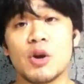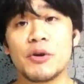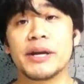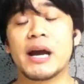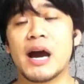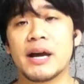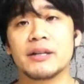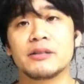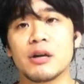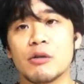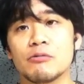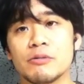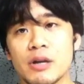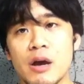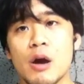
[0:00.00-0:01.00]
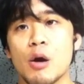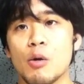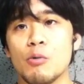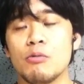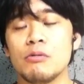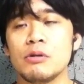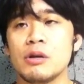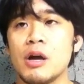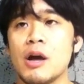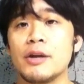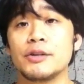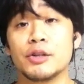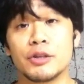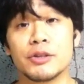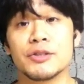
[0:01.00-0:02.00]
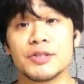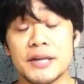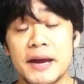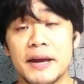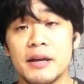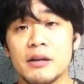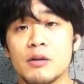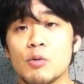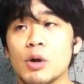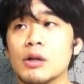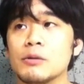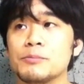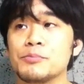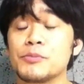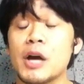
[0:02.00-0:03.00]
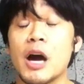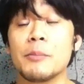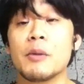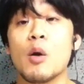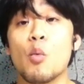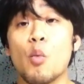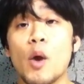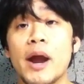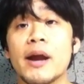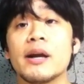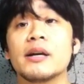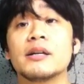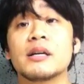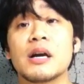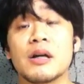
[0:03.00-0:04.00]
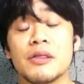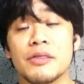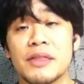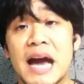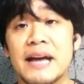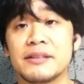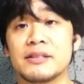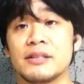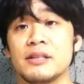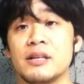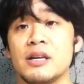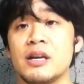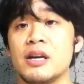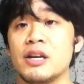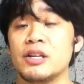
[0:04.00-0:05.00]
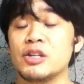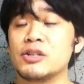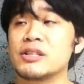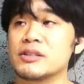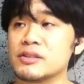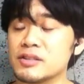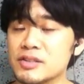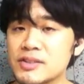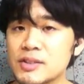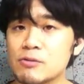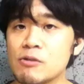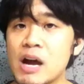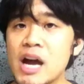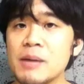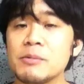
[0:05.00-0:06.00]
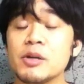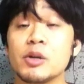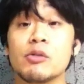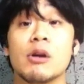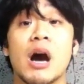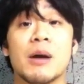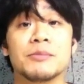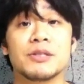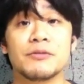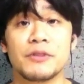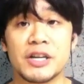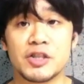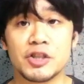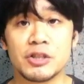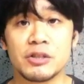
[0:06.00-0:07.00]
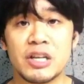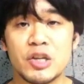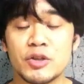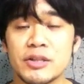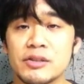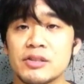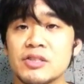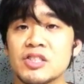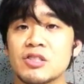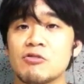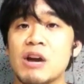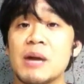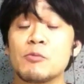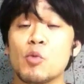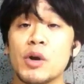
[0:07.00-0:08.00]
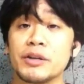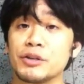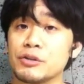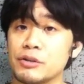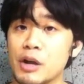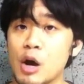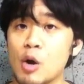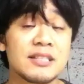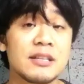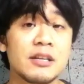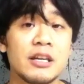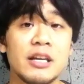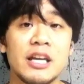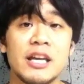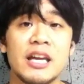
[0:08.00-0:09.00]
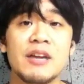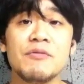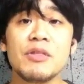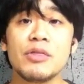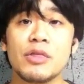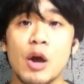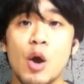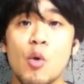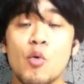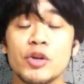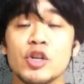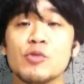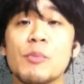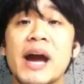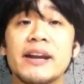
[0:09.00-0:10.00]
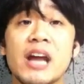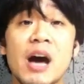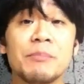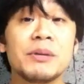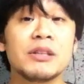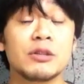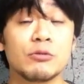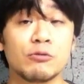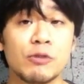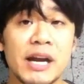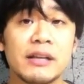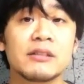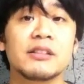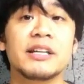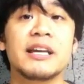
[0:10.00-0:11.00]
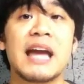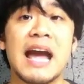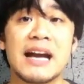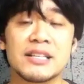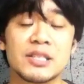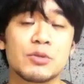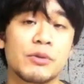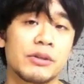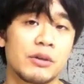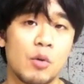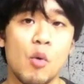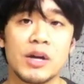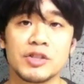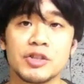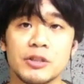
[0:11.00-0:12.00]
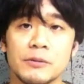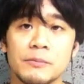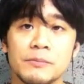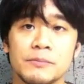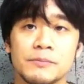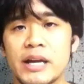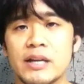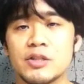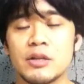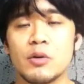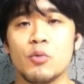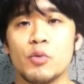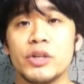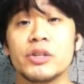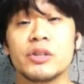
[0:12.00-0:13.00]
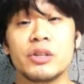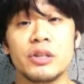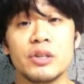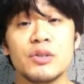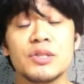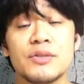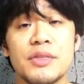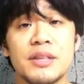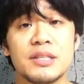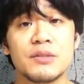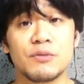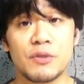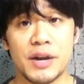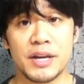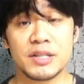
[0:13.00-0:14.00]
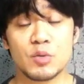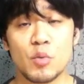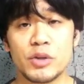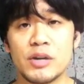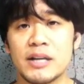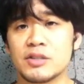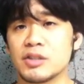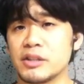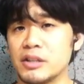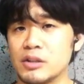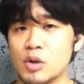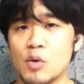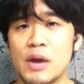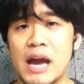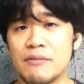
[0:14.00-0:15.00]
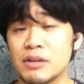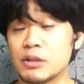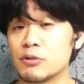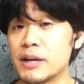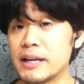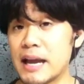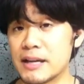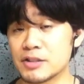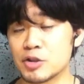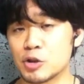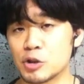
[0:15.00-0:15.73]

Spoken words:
I don't know, you could say, well, I'm aware that. You can describe your observation, you can describe what you know, even though you might not be directly answering the question. You could use this phrase when you actually don't have a great answer,